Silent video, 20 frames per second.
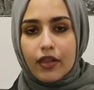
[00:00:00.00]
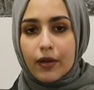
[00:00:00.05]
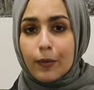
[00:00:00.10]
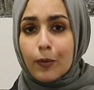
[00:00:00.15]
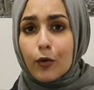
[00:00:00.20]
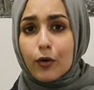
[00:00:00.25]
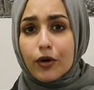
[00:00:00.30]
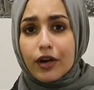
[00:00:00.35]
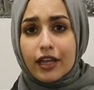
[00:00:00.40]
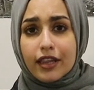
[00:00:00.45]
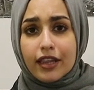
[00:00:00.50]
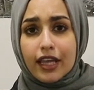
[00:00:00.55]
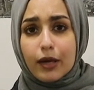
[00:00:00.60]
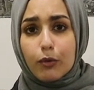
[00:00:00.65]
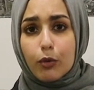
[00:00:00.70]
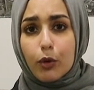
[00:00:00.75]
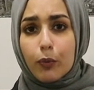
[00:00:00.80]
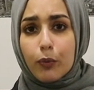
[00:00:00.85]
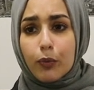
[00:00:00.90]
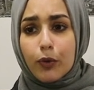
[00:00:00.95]
In the morning
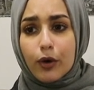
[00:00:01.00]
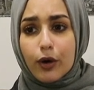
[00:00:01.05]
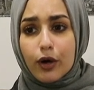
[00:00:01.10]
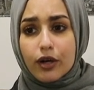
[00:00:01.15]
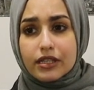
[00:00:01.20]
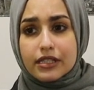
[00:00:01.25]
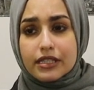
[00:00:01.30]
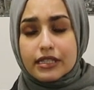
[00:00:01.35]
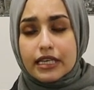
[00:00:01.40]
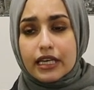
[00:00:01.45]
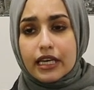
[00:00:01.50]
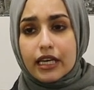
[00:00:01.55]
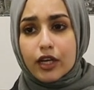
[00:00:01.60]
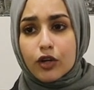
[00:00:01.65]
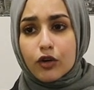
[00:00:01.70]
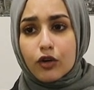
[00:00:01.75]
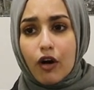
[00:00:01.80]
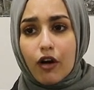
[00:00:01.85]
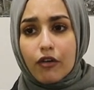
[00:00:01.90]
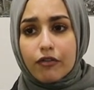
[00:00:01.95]
they would put tea
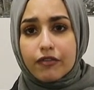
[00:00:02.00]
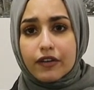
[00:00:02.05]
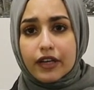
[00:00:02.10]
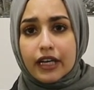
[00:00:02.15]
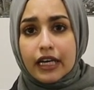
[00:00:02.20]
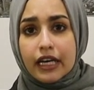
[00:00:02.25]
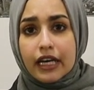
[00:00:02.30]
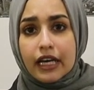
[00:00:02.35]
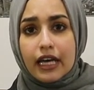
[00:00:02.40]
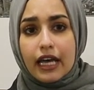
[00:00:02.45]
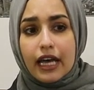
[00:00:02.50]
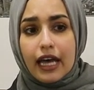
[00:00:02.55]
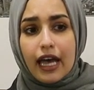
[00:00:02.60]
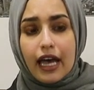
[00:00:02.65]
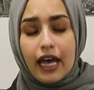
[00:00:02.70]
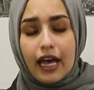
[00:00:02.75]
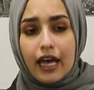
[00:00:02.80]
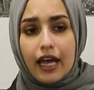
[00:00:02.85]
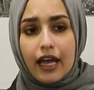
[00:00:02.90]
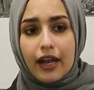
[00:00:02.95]
and coffee
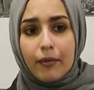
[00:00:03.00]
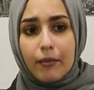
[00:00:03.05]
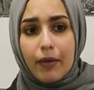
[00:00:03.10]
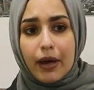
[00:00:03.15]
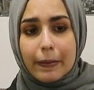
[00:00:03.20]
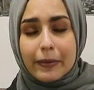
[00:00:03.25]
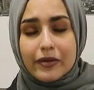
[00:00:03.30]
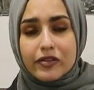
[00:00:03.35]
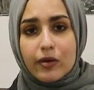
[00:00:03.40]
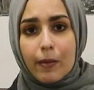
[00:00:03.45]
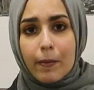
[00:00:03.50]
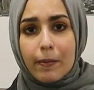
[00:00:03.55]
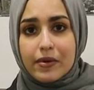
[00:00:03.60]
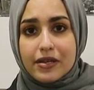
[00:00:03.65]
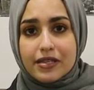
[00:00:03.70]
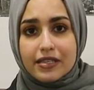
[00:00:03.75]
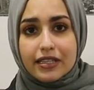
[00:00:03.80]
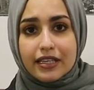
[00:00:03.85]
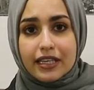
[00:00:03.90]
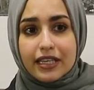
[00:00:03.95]
and maybe some
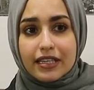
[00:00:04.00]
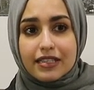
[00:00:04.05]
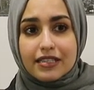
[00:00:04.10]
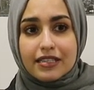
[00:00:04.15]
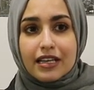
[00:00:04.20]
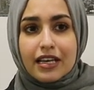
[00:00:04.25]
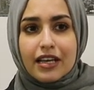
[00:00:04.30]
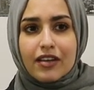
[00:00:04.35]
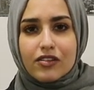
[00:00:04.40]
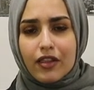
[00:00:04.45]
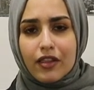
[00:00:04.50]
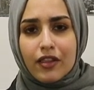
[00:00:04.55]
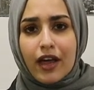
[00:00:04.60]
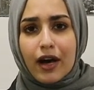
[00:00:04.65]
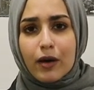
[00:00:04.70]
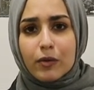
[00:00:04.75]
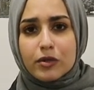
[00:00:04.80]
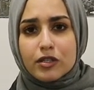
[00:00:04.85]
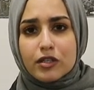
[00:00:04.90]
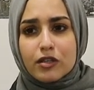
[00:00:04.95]
biscuits.
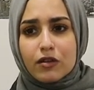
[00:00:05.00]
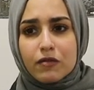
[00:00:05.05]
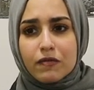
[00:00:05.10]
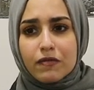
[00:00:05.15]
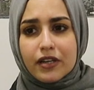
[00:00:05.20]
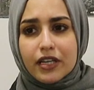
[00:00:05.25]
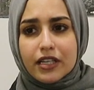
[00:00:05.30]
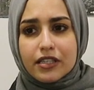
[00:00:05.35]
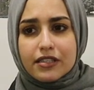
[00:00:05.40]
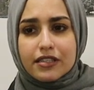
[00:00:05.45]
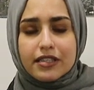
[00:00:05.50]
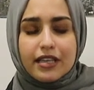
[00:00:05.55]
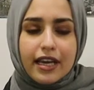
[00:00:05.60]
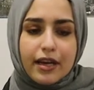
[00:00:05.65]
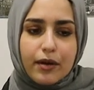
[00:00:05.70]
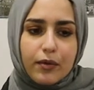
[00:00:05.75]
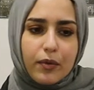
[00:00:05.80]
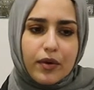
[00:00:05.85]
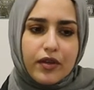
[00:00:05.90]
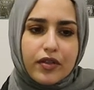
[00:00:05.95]
That was lovely to
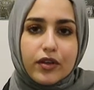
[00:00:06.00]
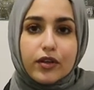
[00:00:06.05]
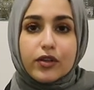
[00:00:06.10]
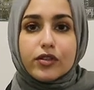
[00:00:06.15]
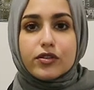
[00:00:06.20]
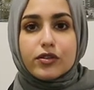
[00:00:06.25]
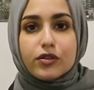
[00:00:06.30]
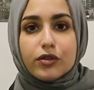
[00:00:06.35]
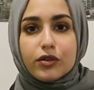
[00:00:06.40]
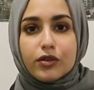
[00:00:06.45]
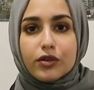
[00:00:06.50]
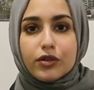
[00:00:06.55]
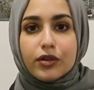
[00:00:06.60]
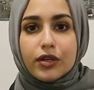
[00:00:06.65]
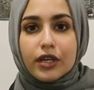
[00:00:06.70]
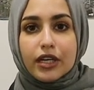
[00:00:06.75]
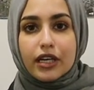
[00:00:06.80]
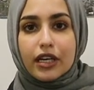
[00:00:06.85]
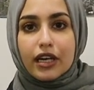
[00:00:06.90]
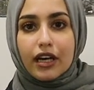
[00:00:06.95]
take with you to
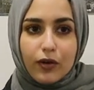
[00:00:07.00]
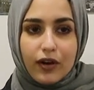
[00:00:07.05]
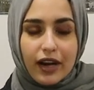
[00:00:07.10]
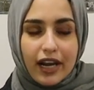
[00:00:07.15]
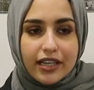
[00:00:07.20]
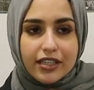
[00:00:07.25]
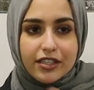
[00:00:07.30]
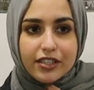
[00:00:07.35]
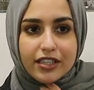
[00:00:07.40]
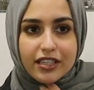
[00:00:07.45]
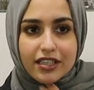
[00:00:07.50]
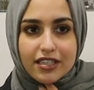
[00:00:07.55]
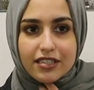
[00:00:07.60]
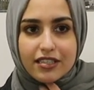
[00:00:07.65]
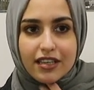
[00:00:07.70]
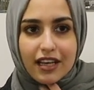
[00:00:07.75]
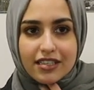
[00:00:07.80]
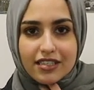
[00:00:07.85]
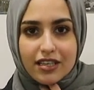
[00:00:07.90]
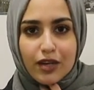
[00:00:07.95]
your
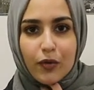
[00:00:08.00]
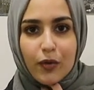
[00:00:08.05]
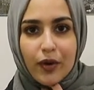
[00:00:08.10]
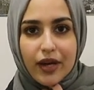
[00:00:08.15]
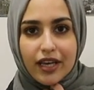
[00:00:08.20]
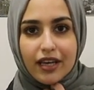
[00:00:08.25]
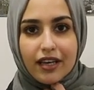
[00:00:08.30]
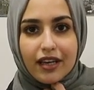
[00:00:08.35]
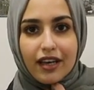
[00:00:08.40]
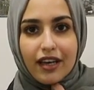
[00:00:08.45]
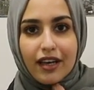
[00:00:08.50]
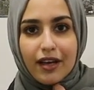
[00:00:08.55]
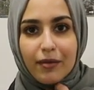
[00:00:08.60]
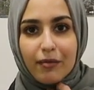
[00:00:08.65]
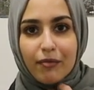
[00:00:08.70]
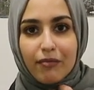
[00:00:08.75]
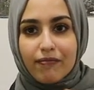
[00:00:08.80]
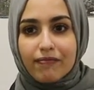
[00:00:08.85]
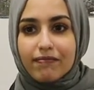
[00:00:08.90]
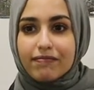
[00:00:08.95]
lectures as a quick
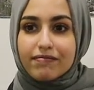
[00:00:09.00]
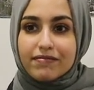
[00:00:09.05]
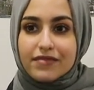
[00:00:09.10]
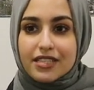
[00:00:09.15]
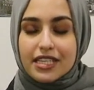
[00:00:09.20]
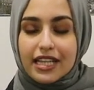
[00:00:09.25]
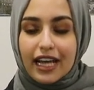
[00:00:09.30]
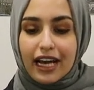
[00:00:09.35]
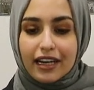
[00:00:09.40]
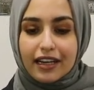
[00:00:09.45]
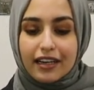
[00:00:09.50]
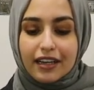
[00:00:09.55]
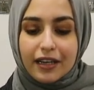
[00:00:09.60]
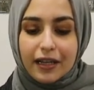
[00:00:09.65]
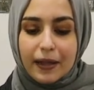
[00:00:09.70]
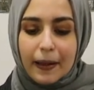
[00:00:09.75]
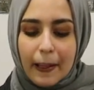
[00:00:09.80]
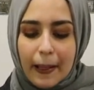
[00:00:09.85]
snack.